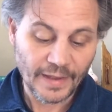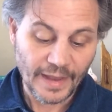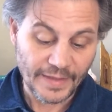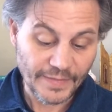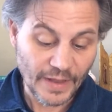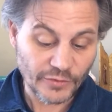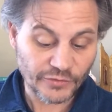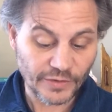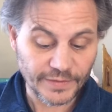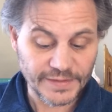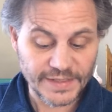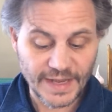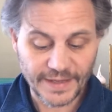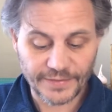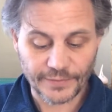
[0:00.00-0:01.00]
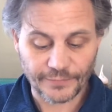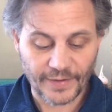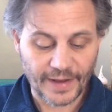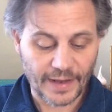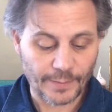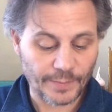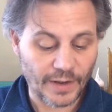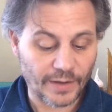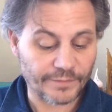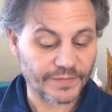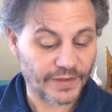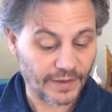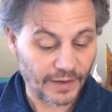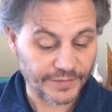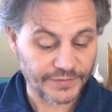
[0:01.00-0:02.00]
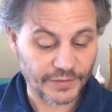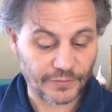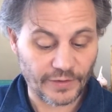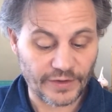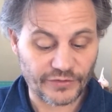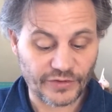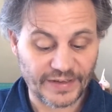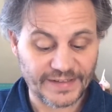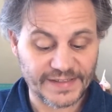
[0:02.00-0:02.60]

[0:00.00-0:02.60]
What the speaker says: And thou shalt take the ram of the consecration,